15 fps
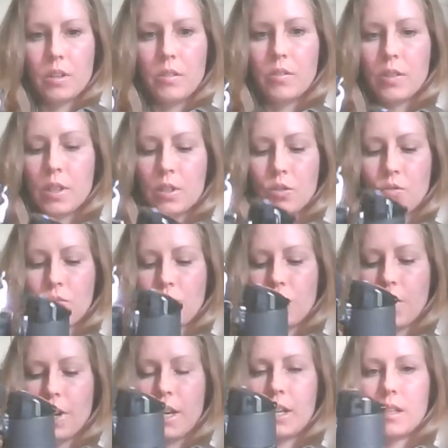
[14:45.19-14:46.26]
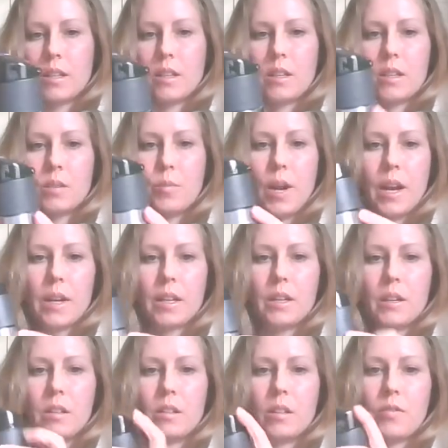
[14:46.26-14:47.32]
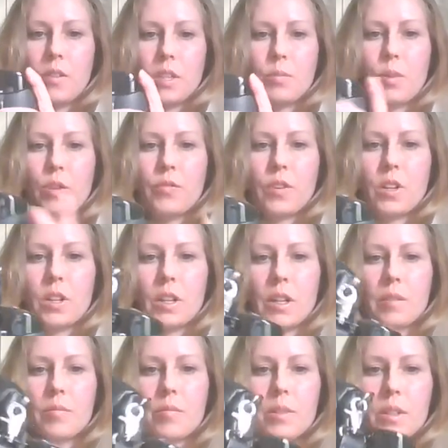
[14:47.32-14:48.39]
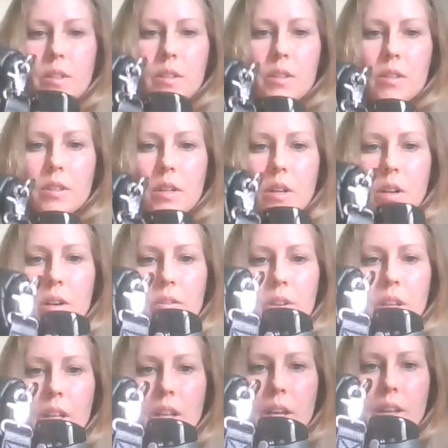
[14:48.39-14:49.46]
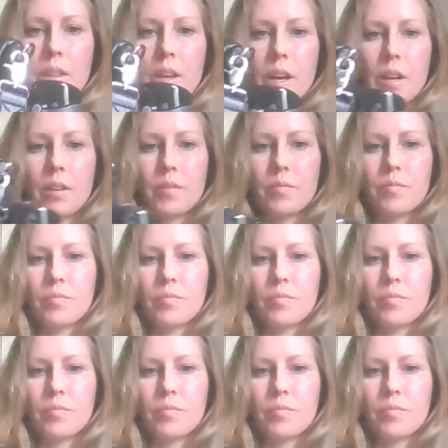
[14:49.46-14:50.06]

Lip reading: Fits great in this pocket. It fits perfectly. So I really like that.